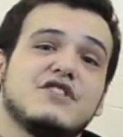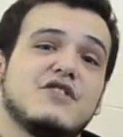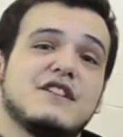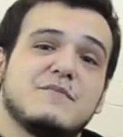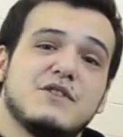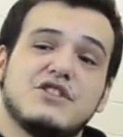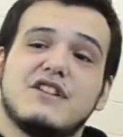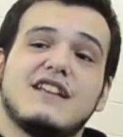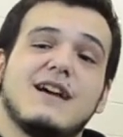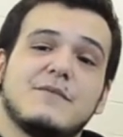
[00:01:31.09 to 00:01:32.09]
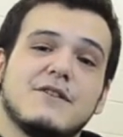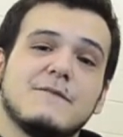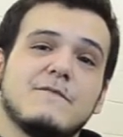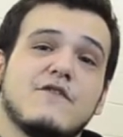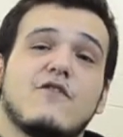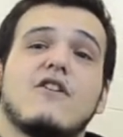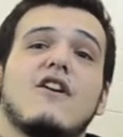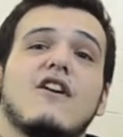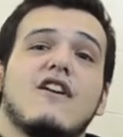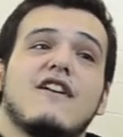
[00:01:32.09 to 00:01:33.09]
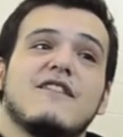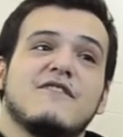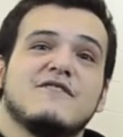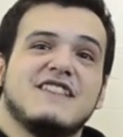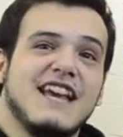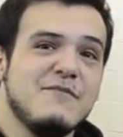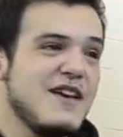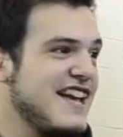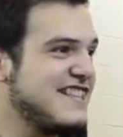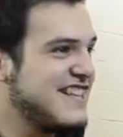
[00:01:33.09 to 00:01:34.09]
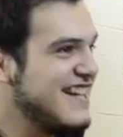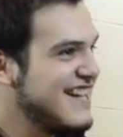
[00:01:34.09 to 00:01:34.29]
transmission adapter for our... Damn it!